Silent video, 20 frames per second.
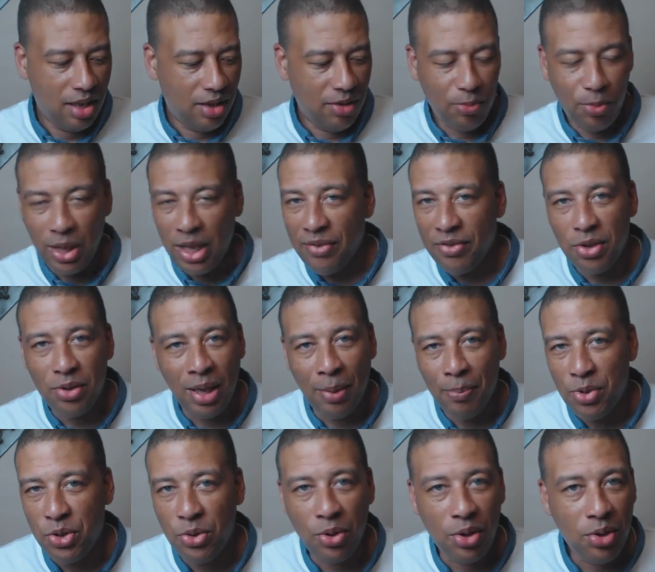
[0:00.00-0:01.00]

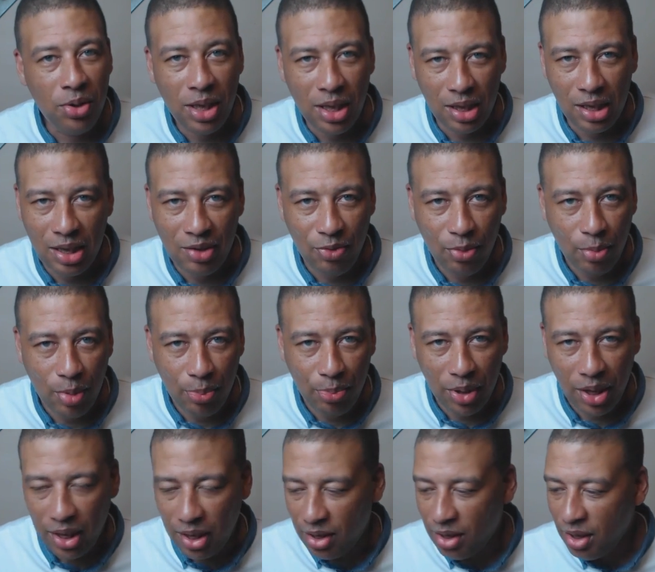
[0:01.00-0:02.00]
I'm sure you didn't give them a
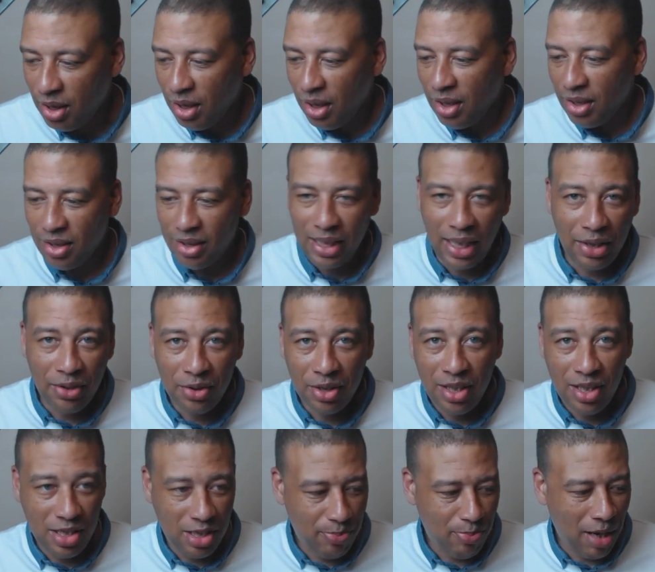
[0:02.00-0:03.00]
pen. They're going
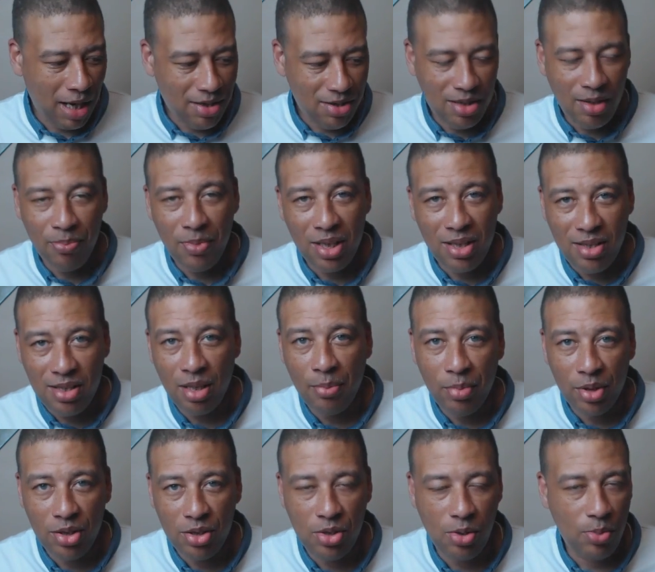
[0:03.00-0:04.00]
to expect something
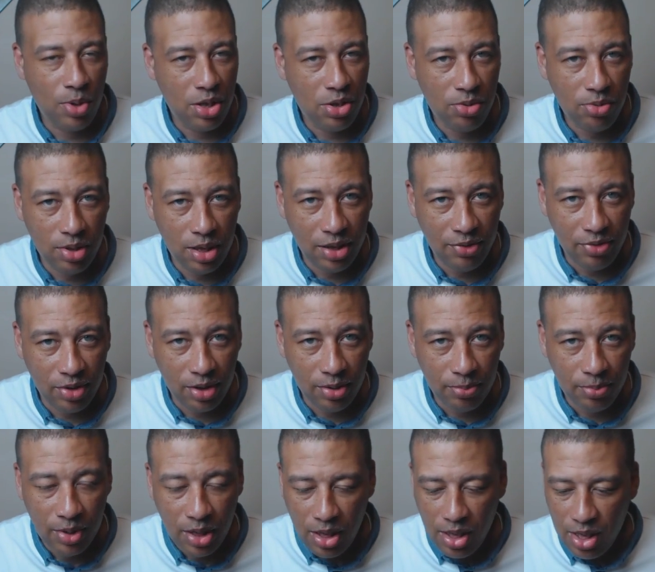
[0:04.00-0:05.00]
similar to what you've given
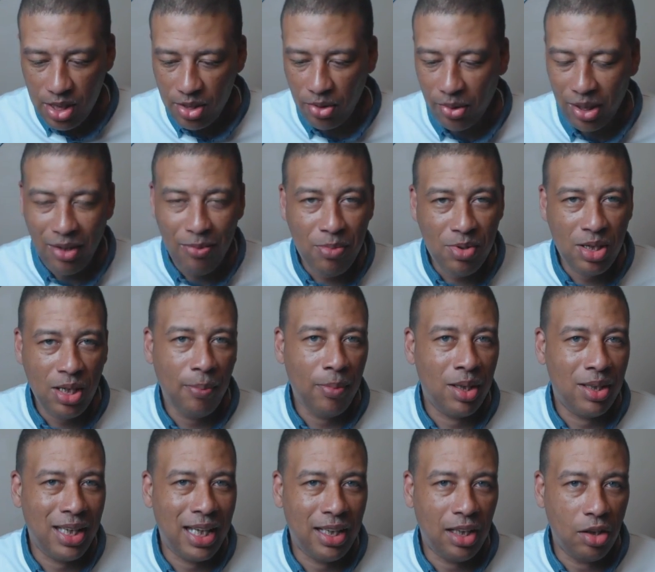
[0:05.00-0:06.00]
them. So give them
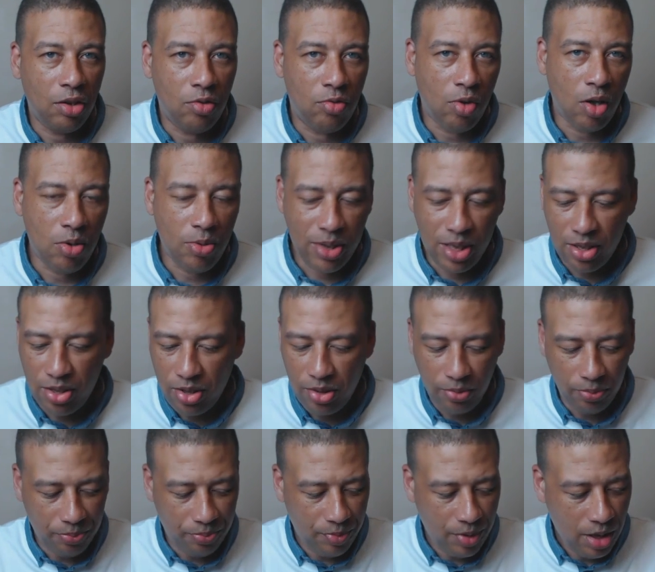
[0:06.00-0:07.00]
something that they can grow
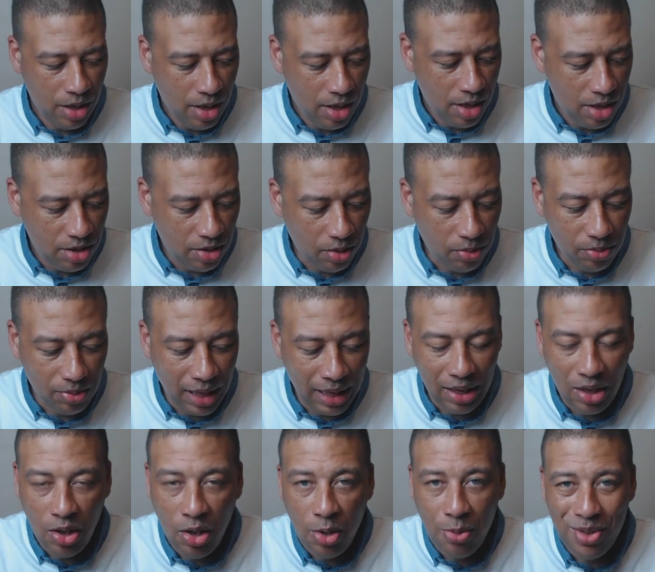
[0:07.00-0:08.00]
into. So
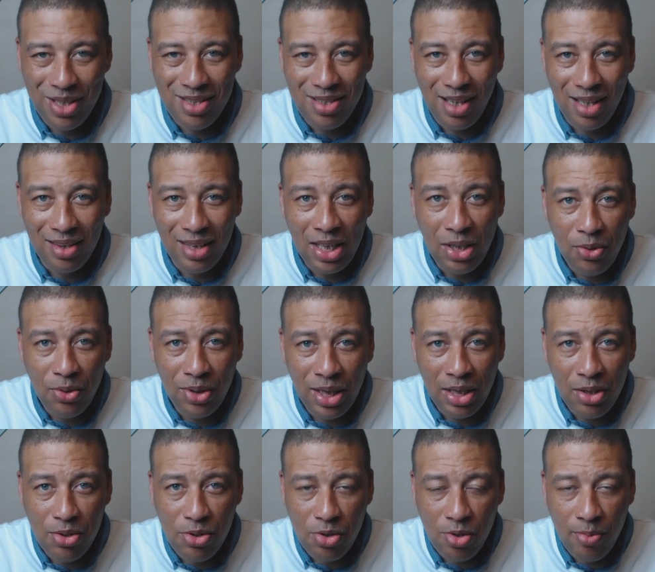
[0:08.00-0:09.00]
like I always say, thank
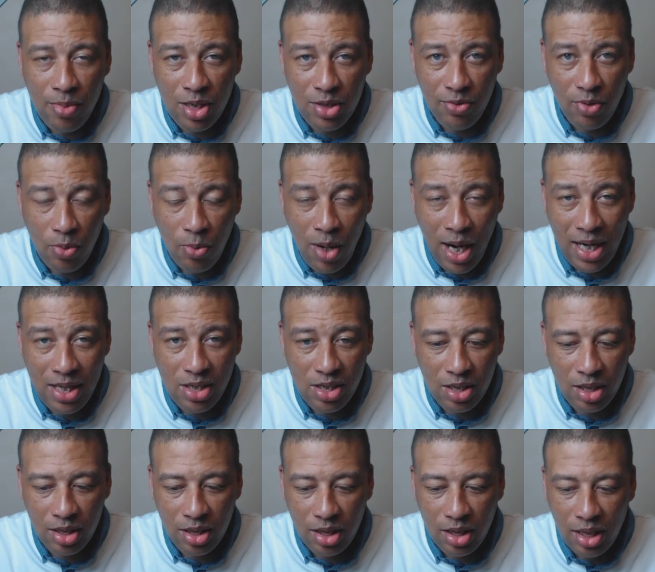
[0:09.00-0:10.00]
you so much for
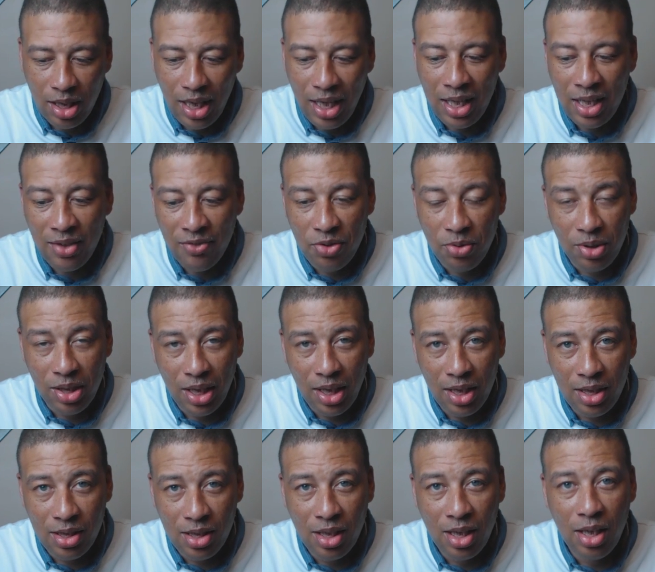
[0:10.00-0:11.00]
watching. And if you
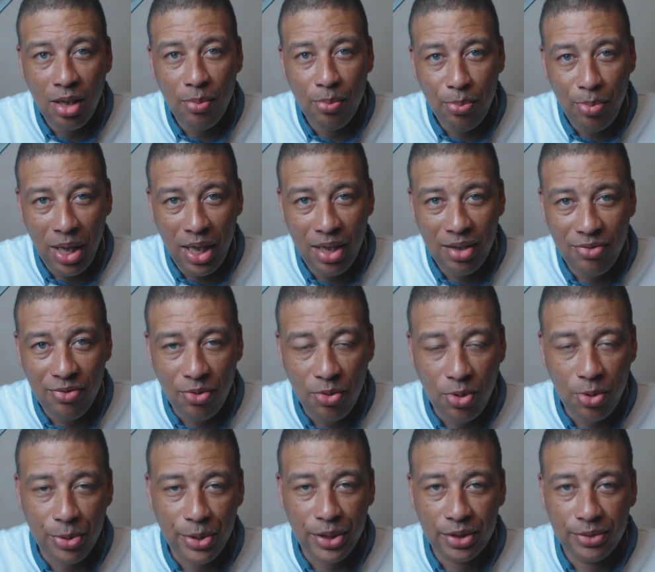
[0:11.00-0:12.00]
can, pay it
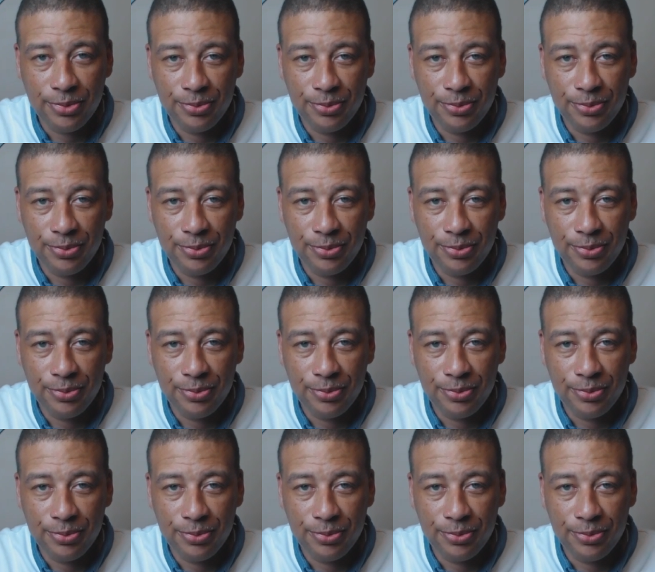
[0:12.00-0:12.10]
forward.